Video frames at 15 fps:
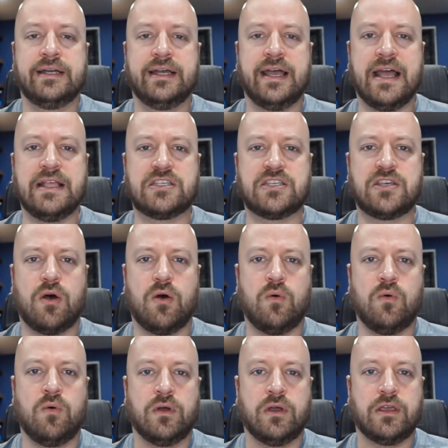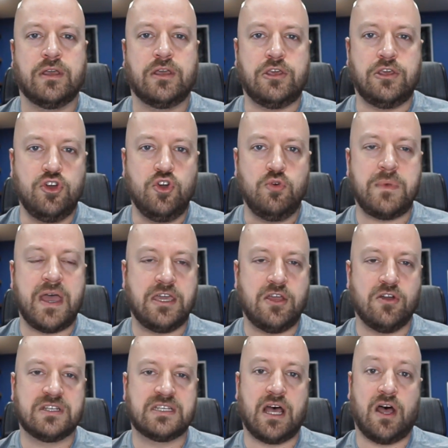And so you make
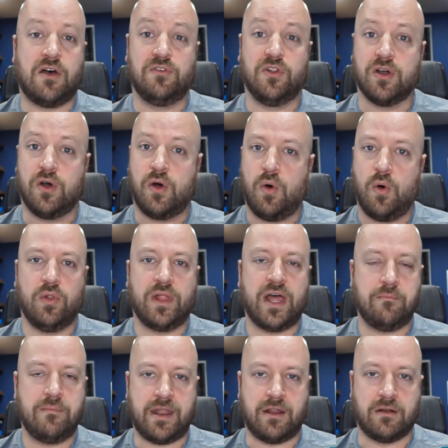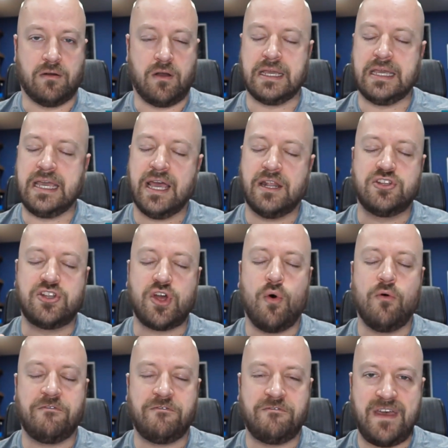yourself look a whole lot better. Again, don't
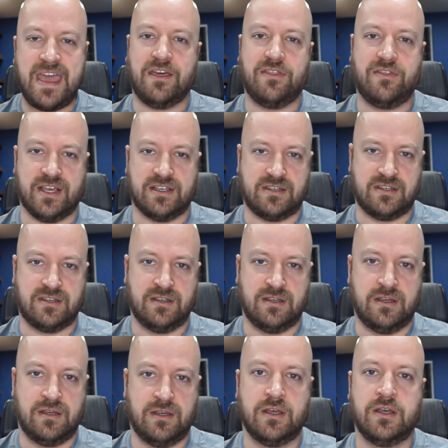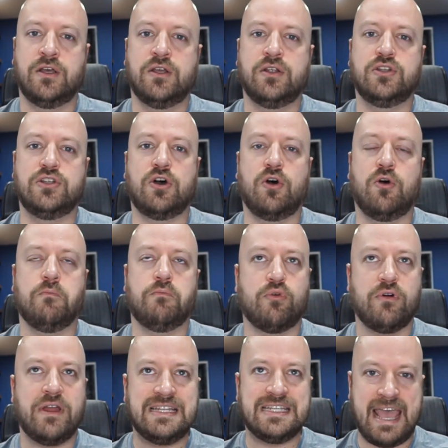fake this. Don't
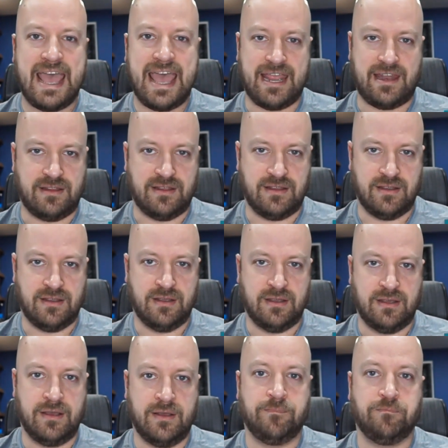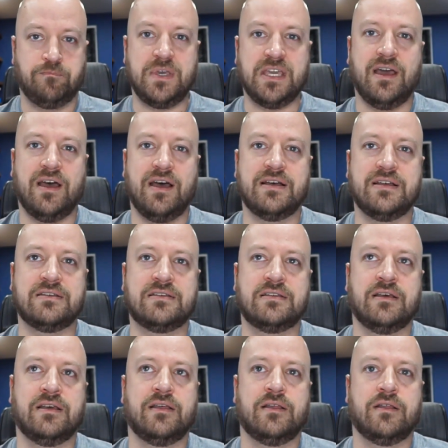pretend, because
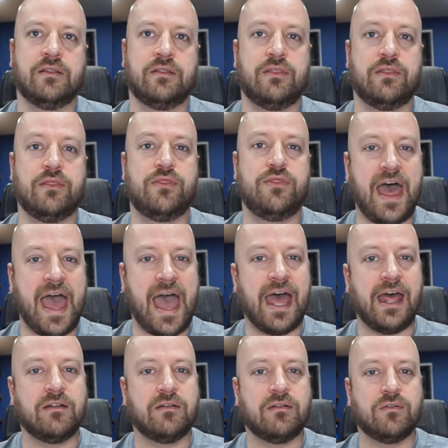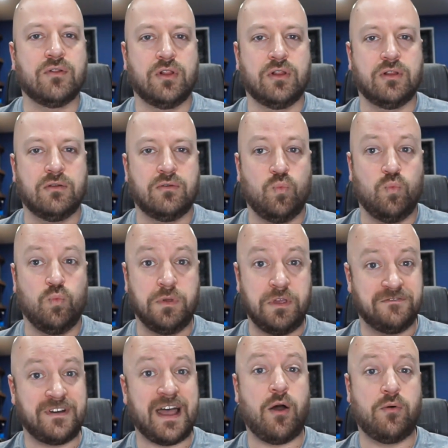that will be
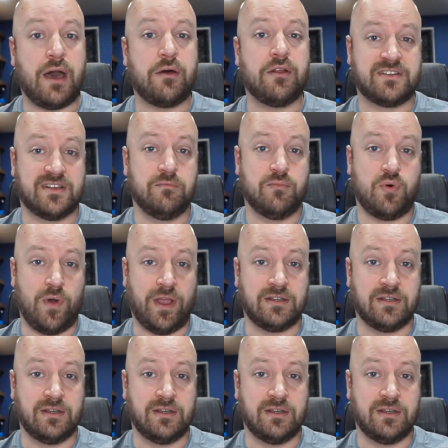found out at some point,